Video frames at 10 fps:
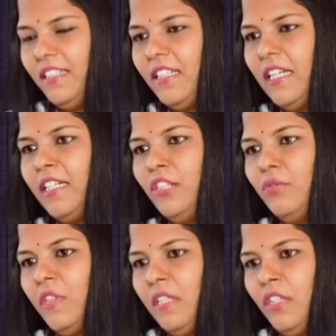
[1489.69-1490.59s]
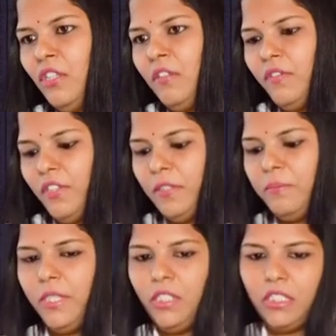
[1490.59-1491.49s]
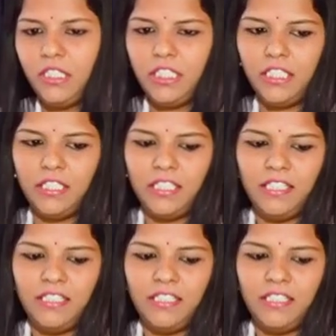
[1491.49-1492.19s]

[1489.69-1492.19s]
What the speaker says: Thank you one and all for your patient hearing.